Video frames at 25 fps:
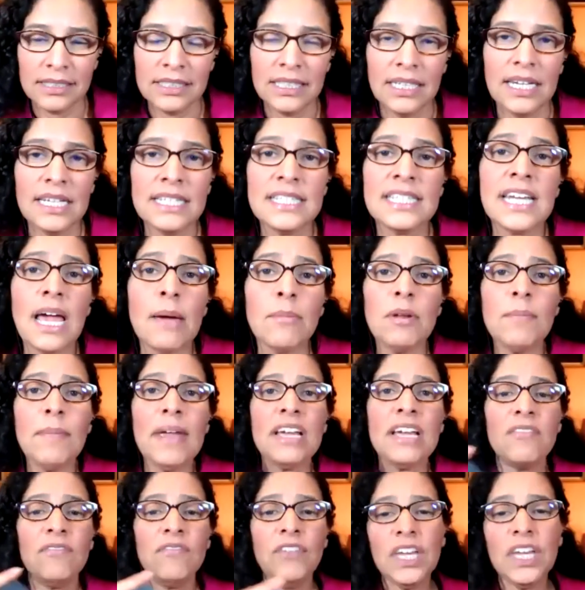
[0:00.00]
It's time to
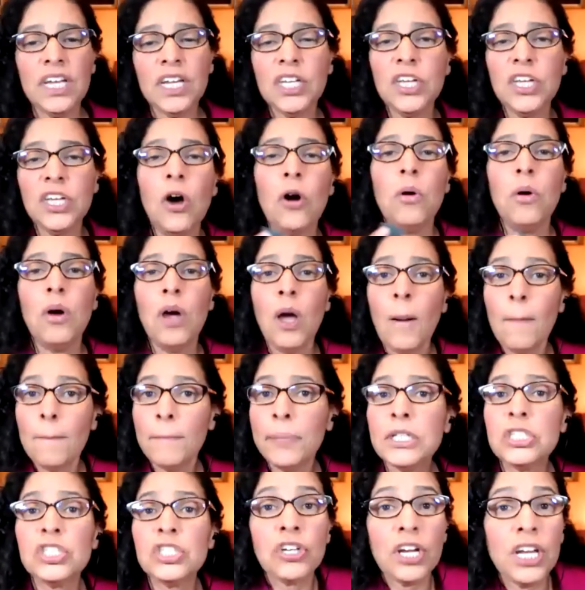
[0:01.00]
make a video.
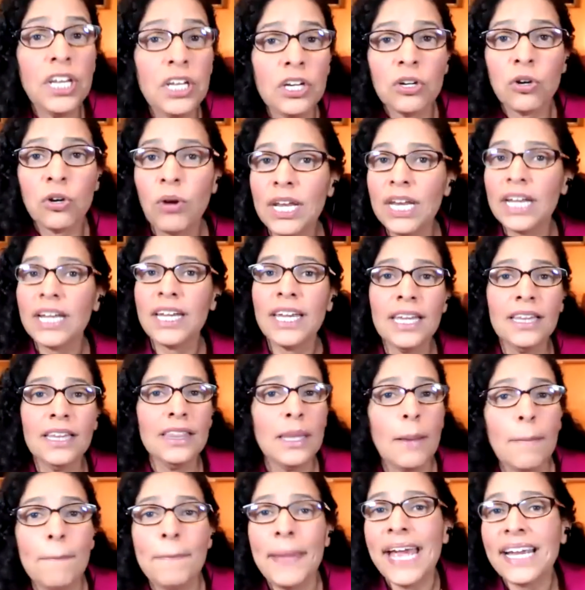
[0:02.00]
Put your inner critic in
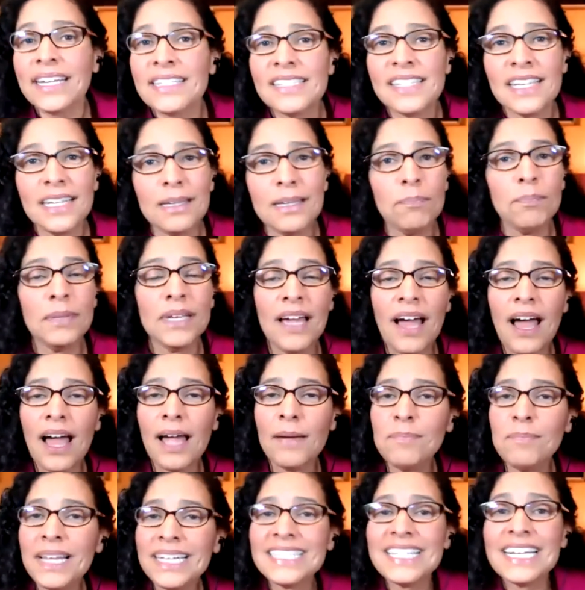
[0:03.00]
the backseat behind
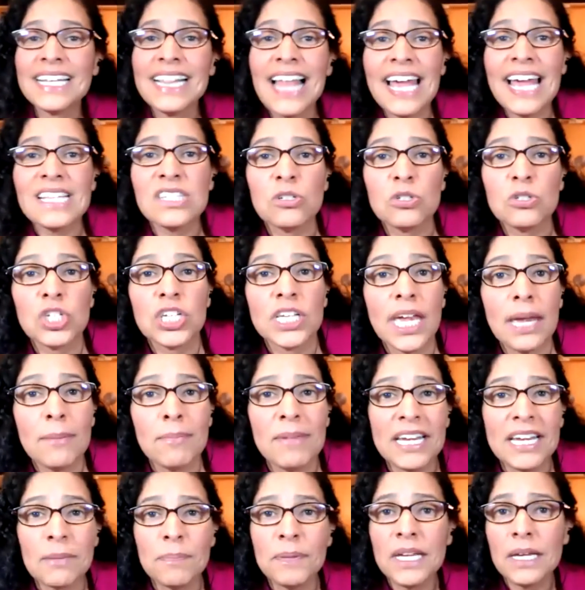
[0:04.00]
plexiglass so she can't
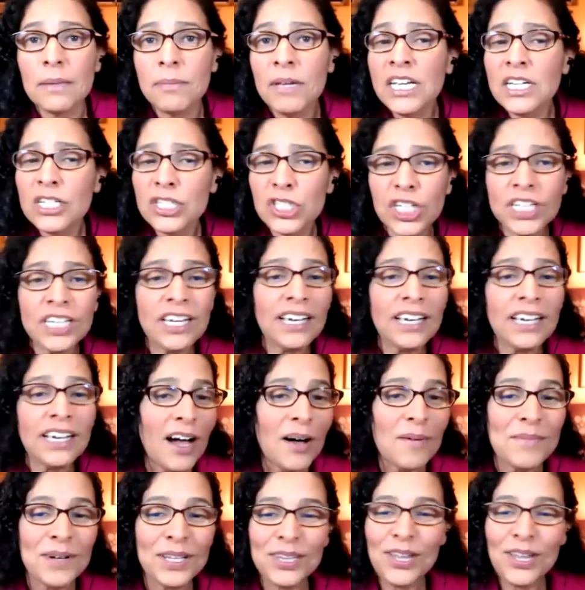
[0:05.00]
make a peep. She can
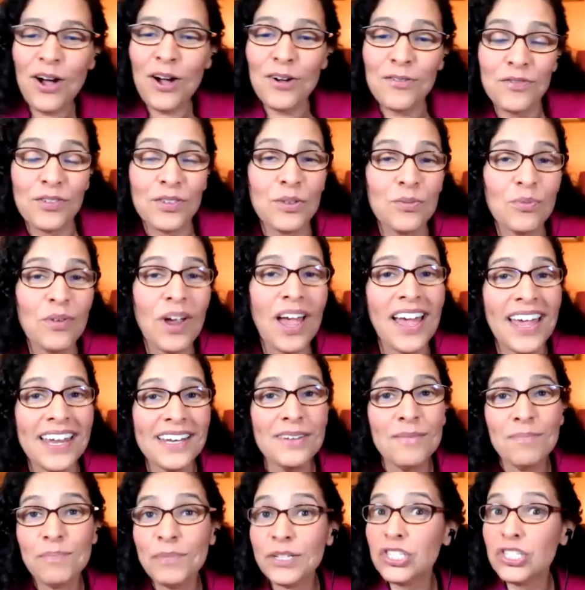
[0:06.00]
come along for the ride,
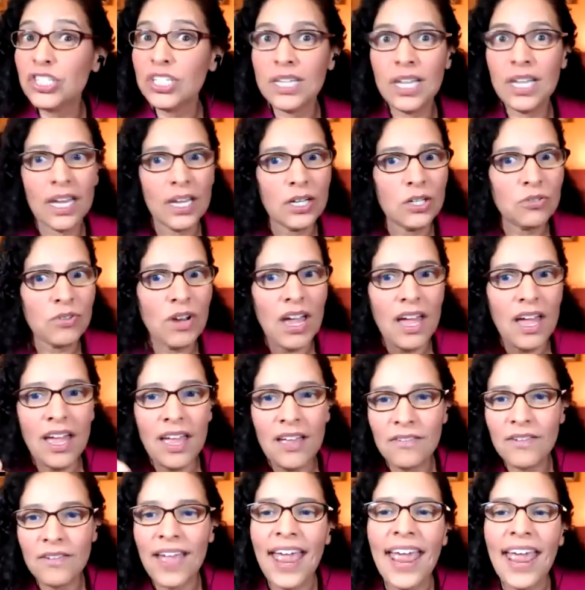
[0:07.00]
but she can't
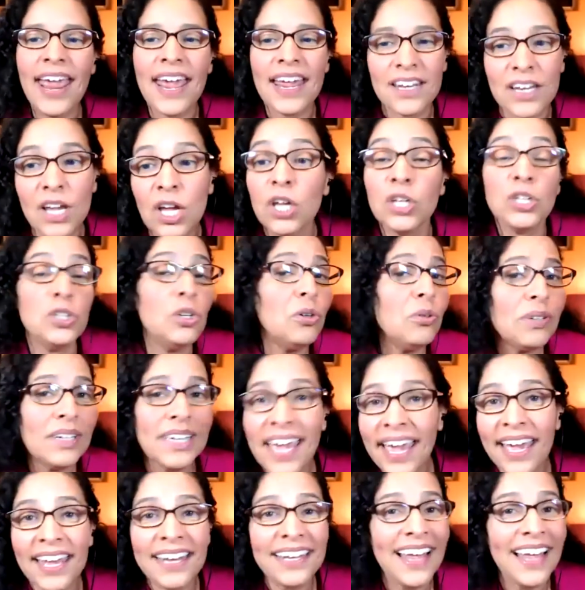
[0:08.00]
drive. And you
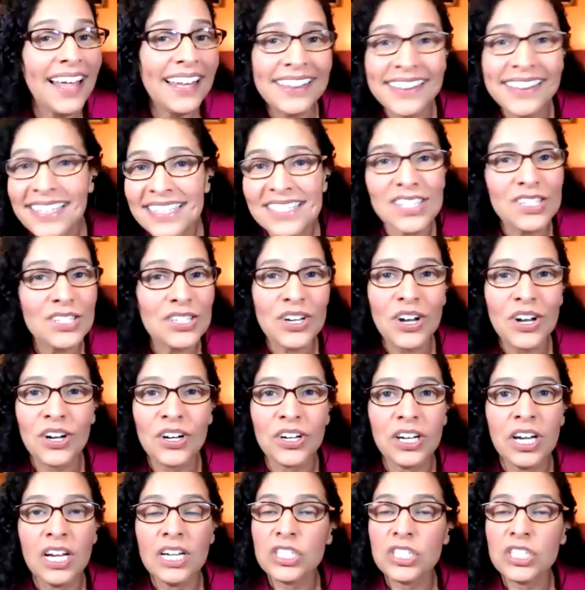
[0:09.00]
cannot listen to her.